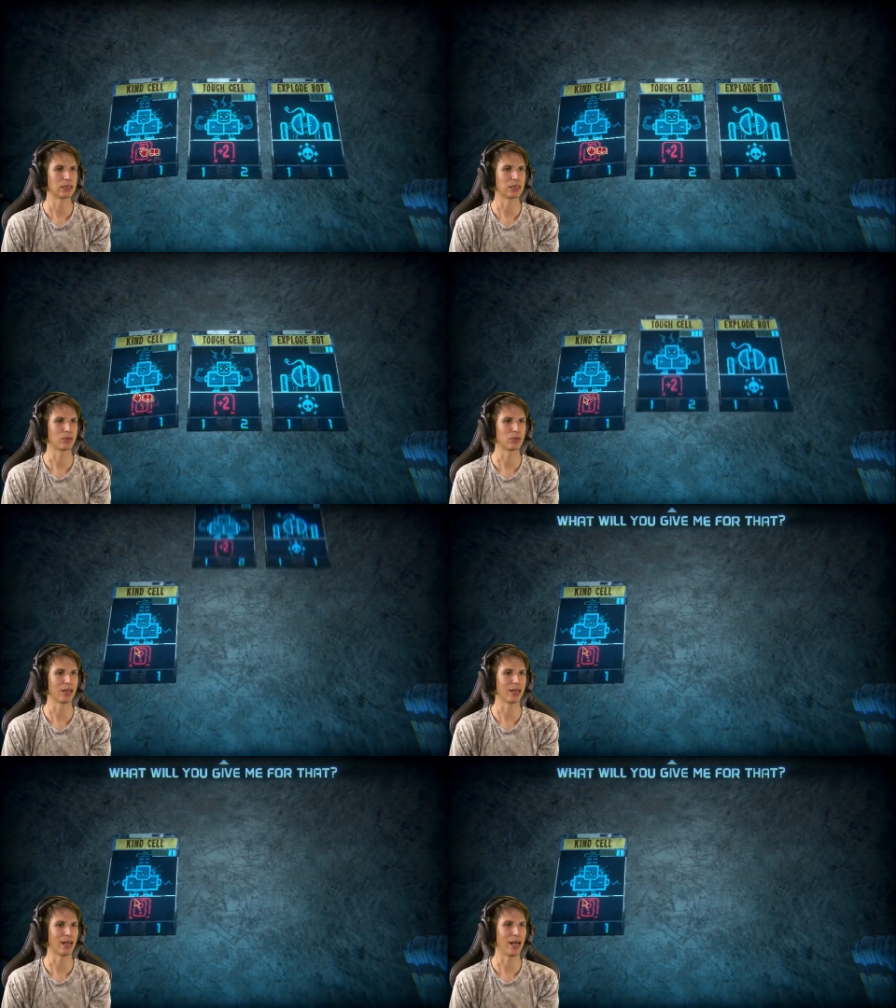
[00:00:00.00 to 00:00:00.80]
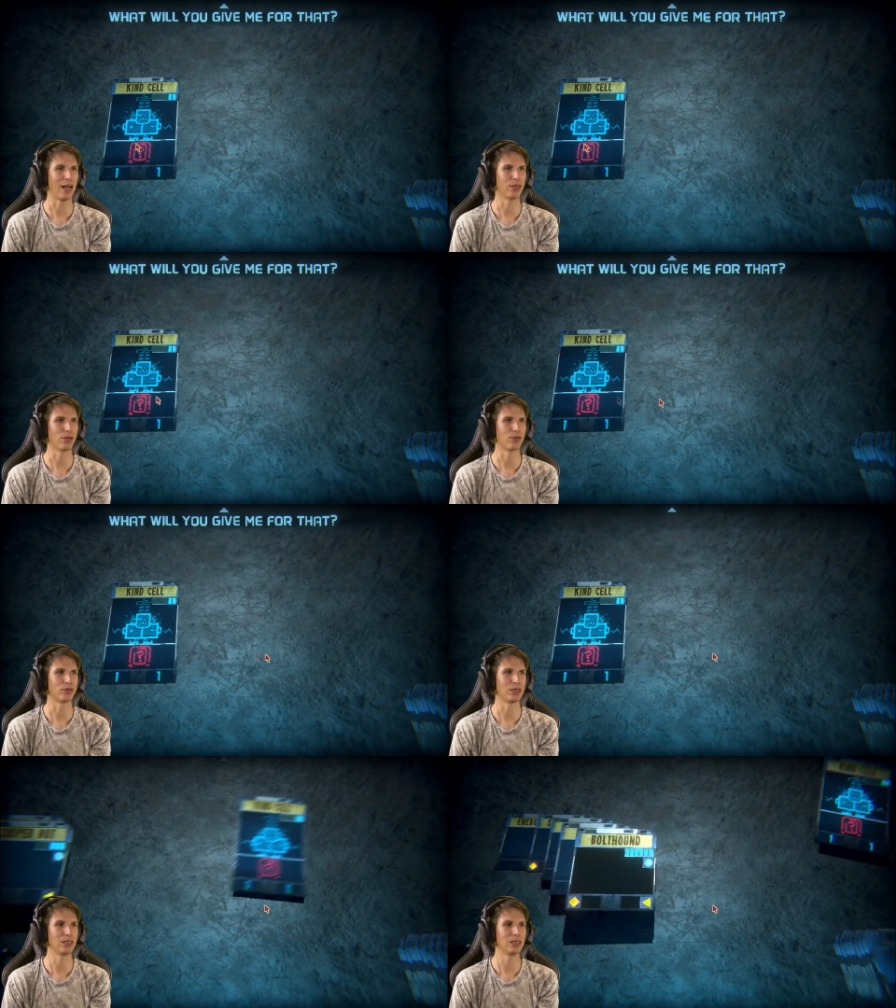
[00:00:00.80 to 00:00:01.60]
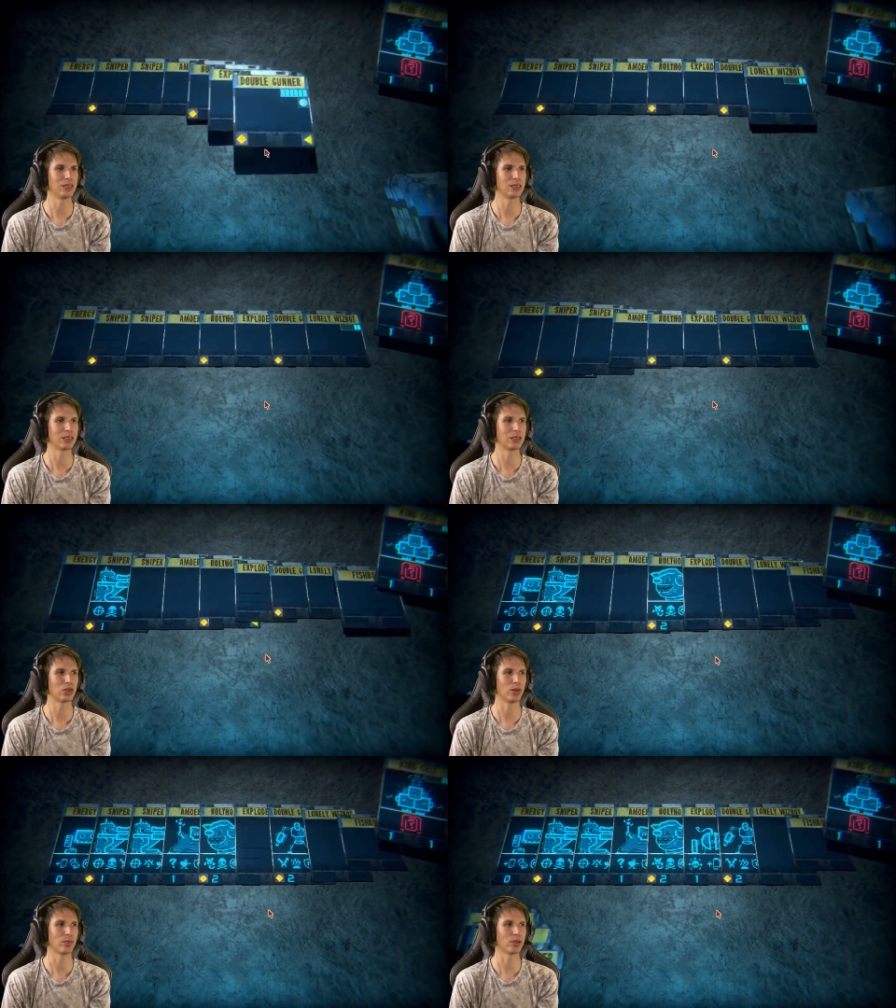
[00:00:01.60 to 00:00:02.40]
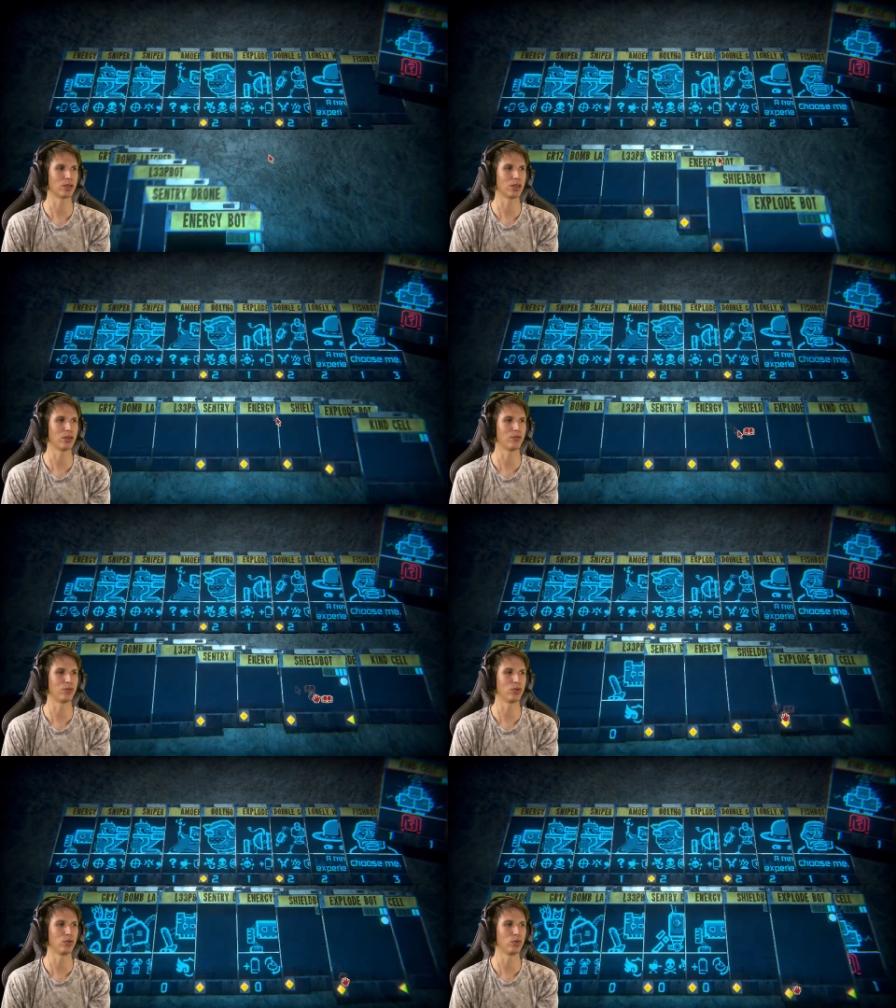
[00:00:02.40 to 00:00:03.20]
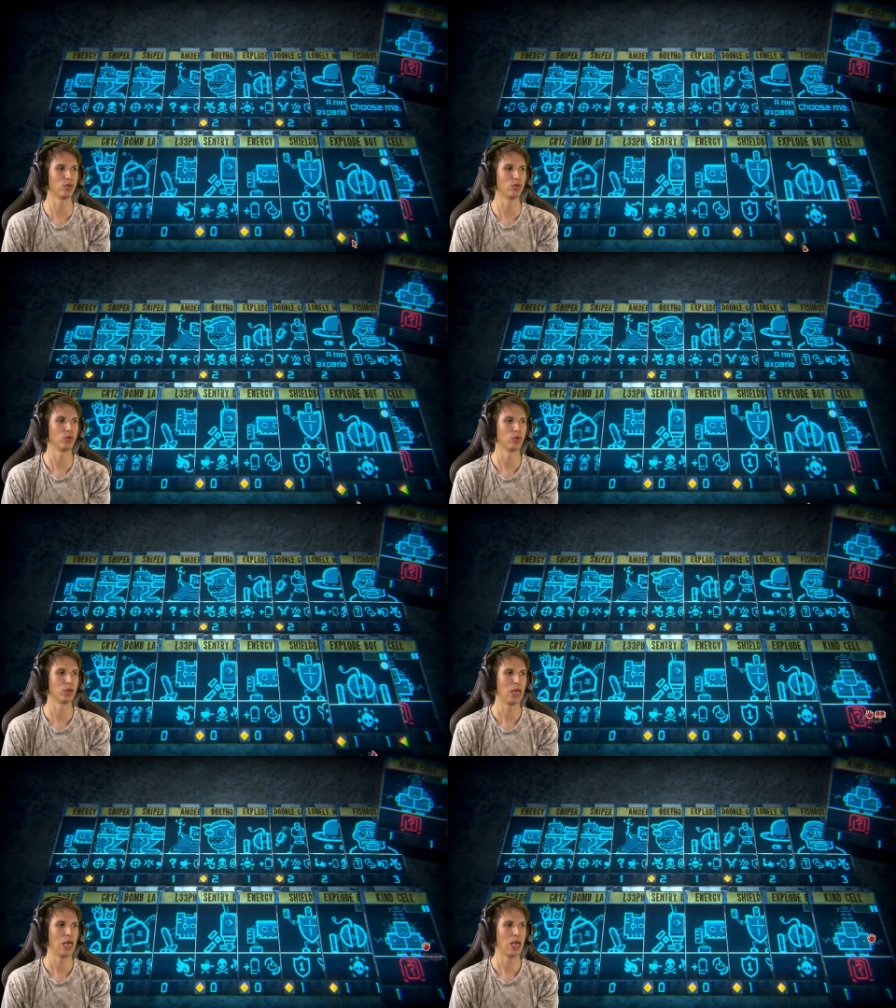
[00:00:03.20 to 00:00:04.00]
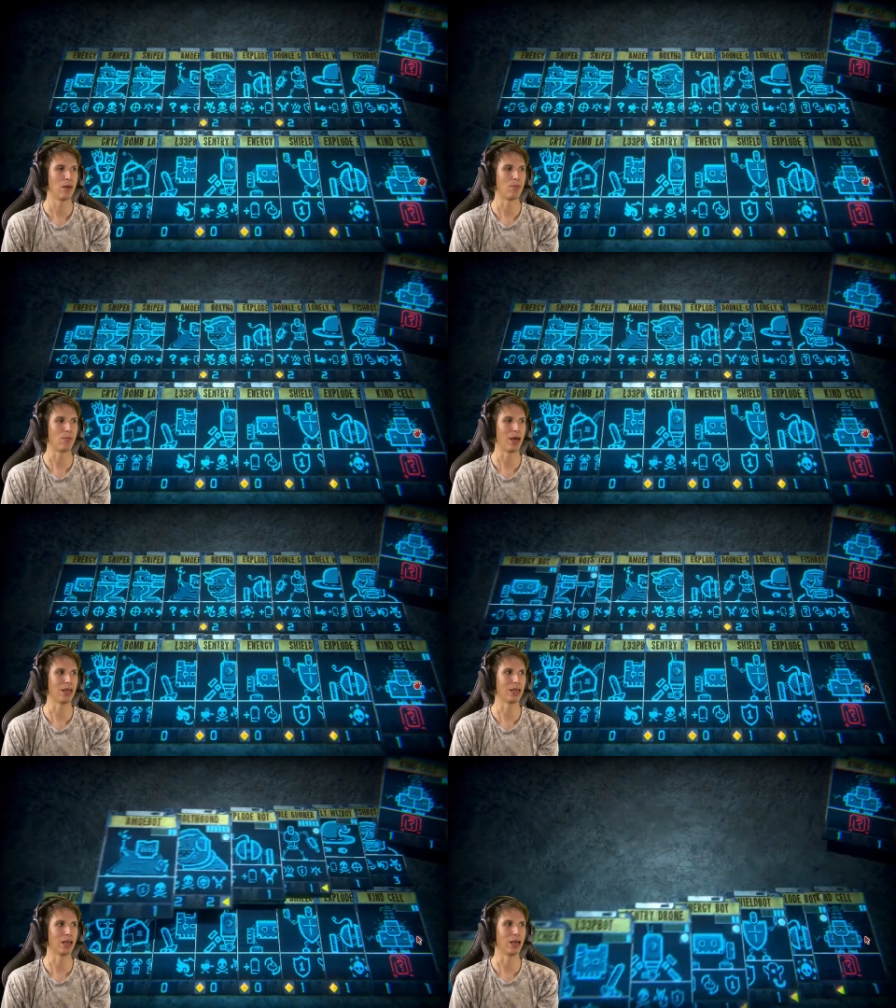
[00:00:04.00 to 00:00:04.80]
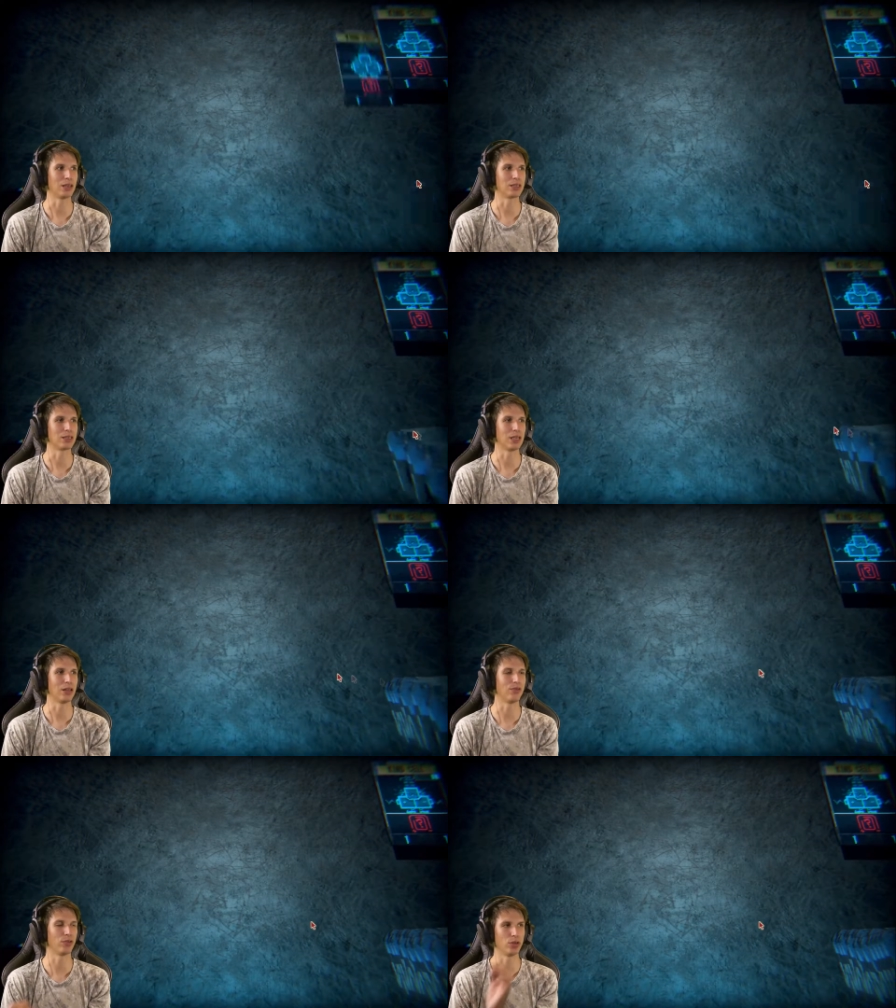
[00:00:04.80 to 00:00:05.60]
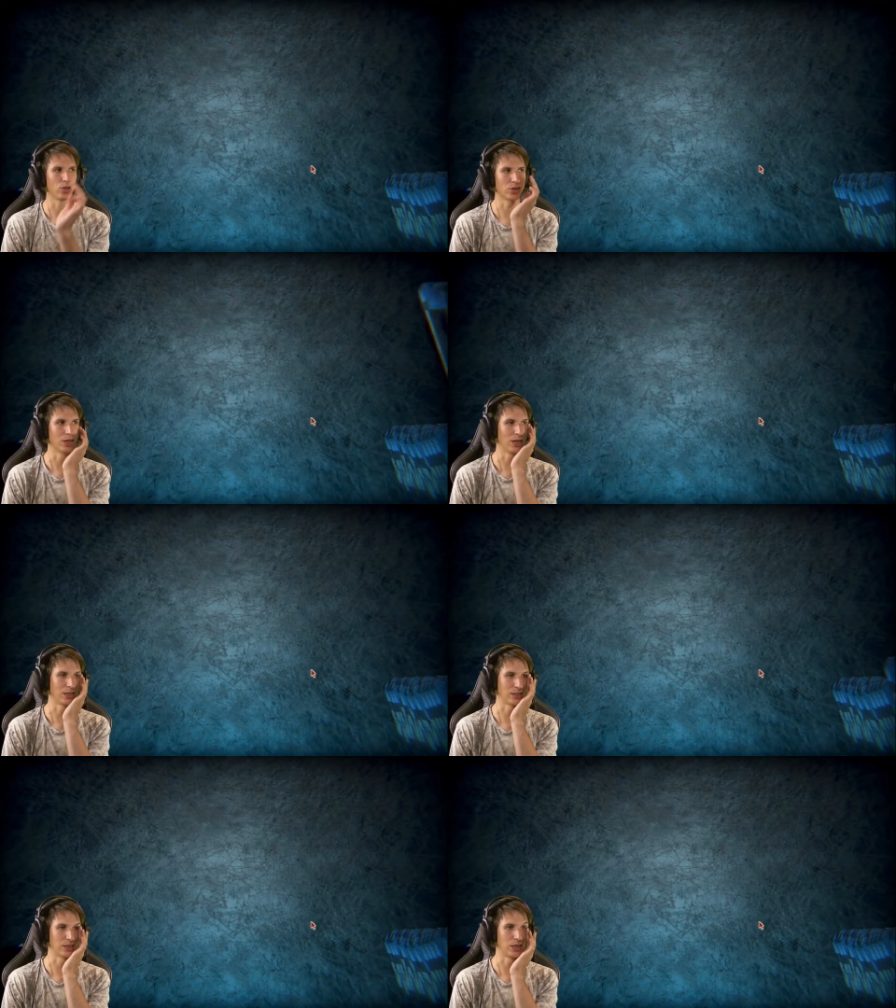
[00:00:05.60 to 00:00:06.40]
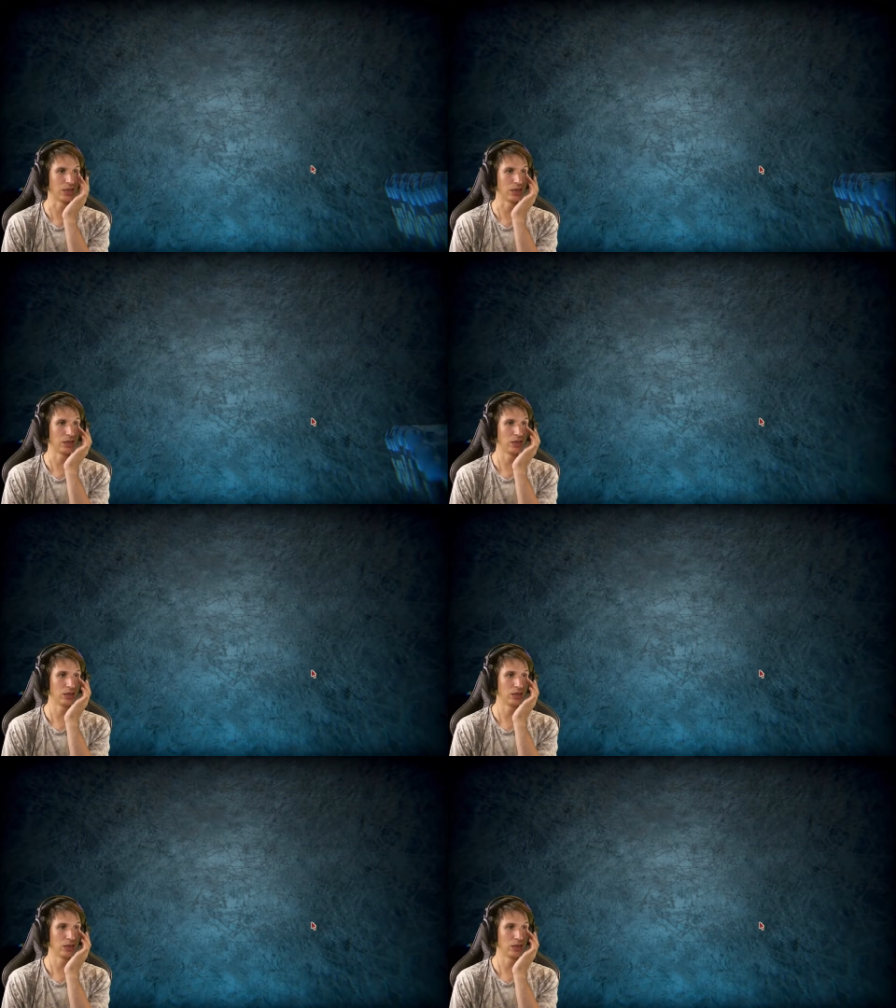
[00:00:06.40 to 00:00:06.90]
Don't like either of these, so I'm gonna give you my kind cell for your kind cell.